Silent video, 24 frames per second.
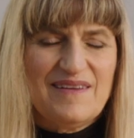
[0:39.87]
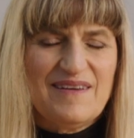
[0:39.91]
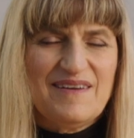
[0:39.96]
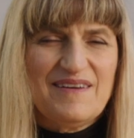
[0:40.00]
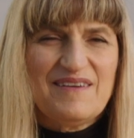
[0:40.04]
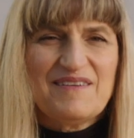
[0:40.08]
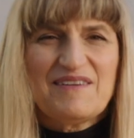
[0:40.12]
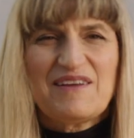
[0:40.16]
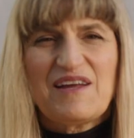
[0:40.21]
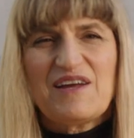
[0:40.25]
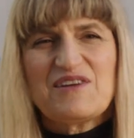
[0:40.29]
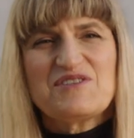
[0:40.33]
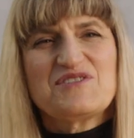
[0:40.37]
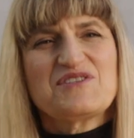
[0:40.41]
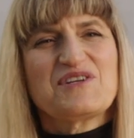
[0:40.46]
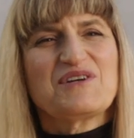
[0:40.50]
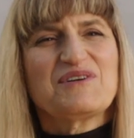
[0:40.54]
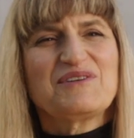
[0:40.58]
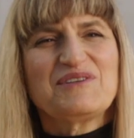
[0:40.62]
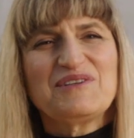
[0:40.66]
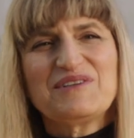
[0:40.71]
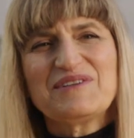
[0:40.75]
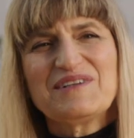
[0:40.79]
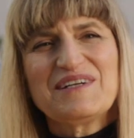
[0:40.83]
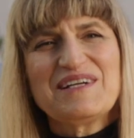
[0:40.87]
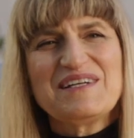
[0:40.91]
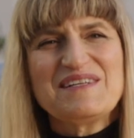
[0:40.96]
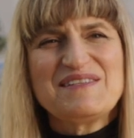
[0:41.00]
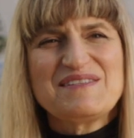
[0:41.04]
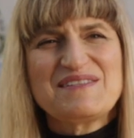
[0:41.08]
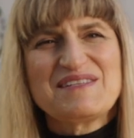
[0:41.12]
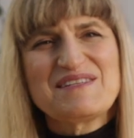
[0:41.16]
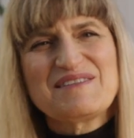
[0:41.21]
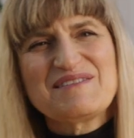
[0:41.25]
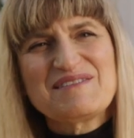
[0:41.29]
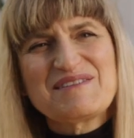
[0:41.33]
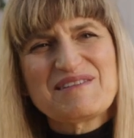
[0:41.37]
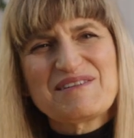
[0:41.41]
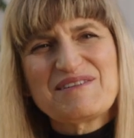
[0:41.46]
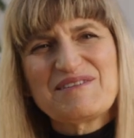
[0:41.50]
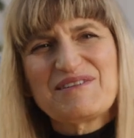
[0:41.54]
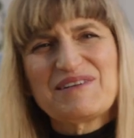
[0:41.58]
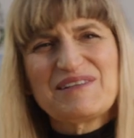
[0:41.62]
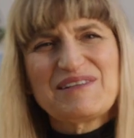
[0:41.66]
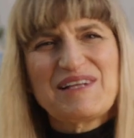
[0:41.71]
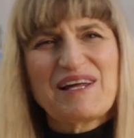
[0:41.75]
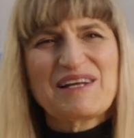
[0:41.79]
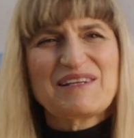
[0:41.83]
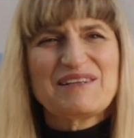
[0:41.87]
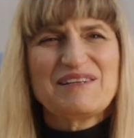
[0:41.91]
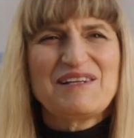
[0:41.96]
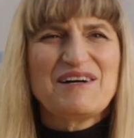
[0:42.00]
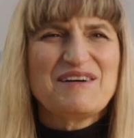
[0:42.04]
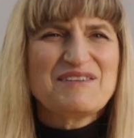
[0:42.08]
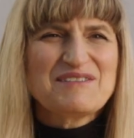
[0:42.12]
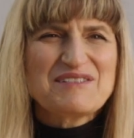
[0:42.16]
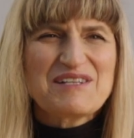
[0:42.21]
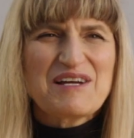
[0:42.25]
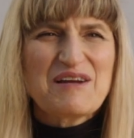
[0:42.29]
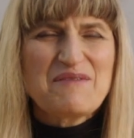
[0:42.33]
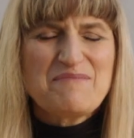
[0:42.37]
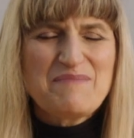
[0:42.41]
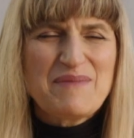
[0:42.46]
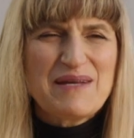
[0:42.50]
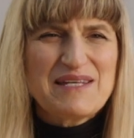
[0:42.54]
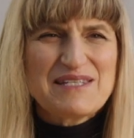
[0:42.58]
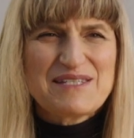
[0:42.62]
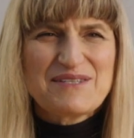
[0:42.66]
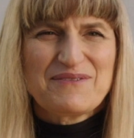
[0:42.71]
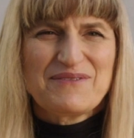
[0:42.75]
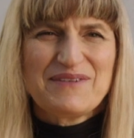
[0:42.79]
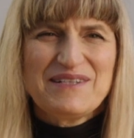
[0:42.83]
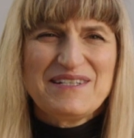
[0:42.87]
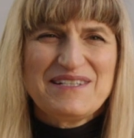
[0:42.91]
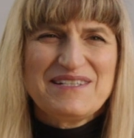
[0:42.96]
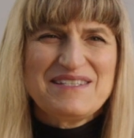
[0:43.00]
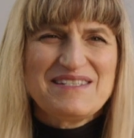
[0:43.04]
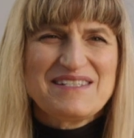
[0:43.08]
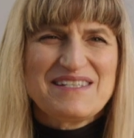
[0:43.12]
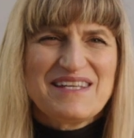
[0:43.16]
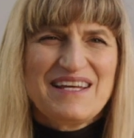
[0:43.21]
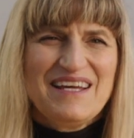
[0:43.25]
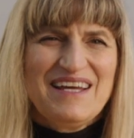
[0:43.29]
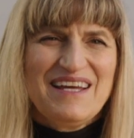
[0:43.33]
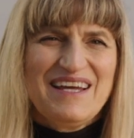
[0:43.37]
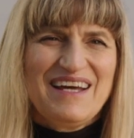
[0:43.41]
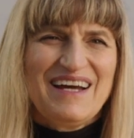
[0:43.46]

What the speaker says: Okay, so Gloria and Suzu are like longtime best friends.